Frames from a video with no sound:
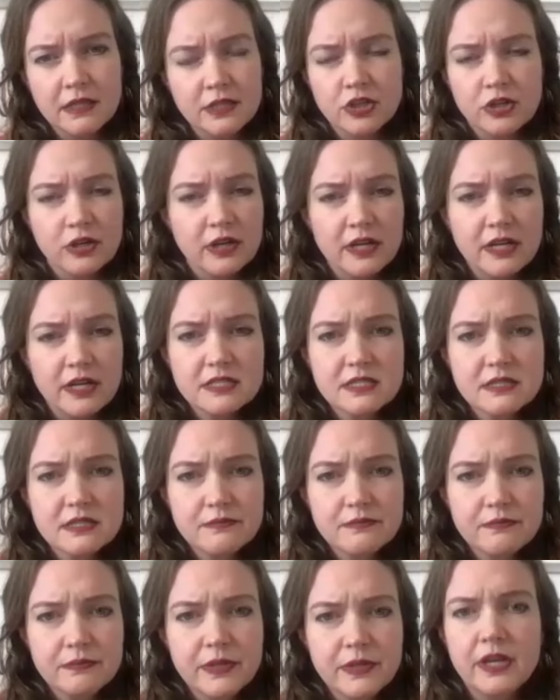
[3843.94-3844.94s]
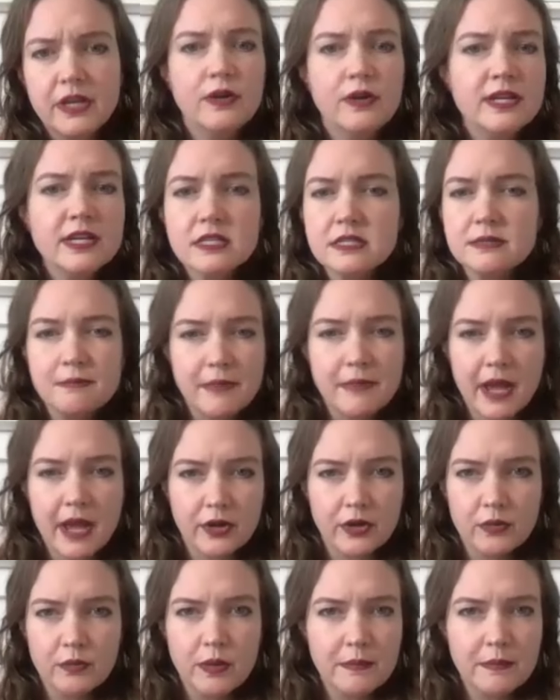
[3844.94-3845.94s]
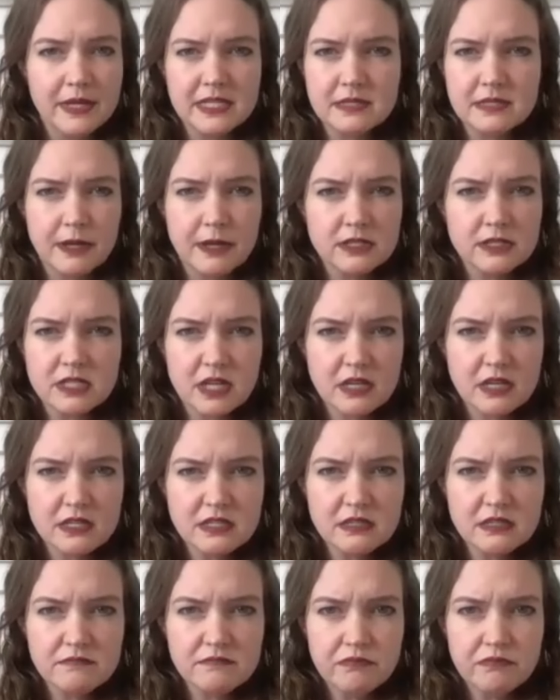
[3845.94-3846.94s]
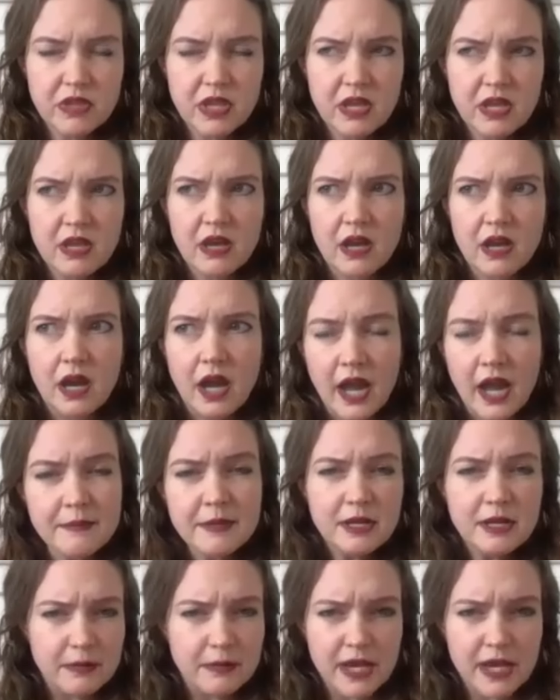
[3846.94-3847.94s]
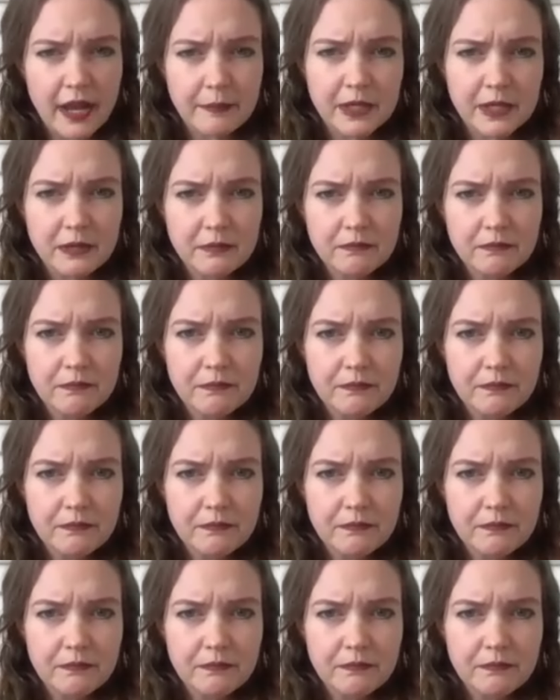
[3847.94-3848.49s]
eternities. You know, it doesn't matter what my spouse does, I'm going to be happy.